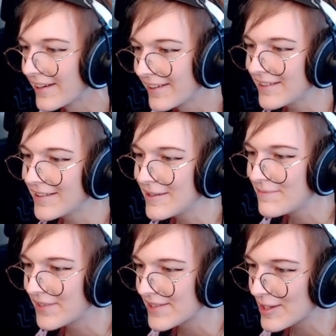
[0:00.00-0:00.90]

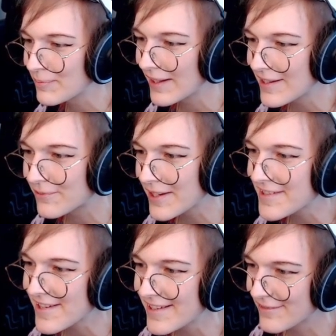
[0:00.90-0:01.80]
There's apply rig
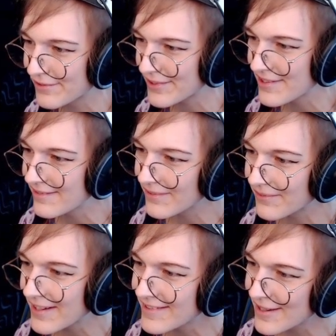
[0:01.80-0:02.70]
shit for doing
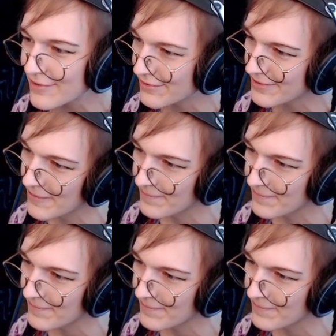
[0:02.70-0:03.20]
rig stuff.